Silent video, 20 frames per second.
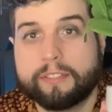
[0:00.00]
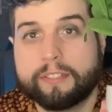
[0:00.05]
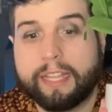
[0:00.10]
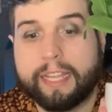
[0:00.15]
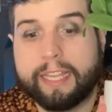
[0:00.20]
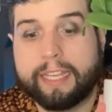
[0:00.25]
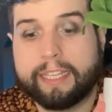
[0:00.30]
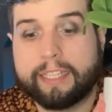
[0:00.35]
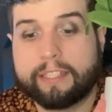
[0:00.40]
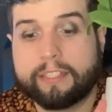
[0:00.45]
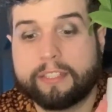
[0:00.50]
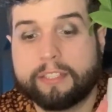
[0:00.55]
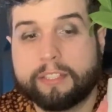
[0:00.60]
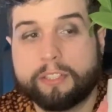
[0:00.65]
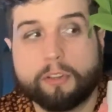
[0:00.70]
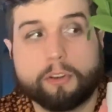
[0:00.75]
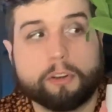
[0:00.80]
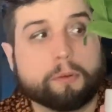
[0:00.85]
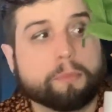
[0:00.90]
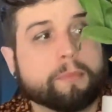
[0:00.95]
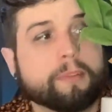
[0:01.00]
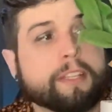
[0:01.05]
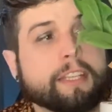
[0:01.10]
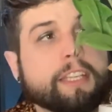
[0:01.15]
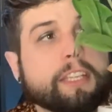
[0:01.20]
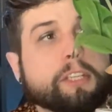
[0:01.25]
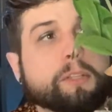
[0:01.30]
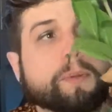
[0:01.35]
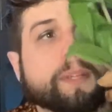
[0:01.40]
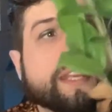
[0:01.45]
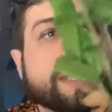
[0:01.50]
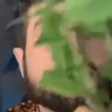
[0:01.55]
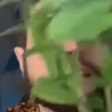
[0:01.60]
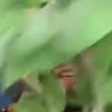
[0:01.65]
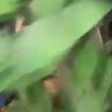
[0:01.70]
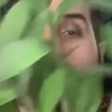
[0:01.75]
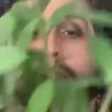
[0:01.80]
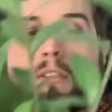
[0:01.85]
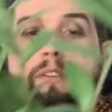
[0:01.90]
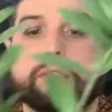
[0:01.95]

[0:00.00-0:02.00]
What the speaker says: Like, normally you get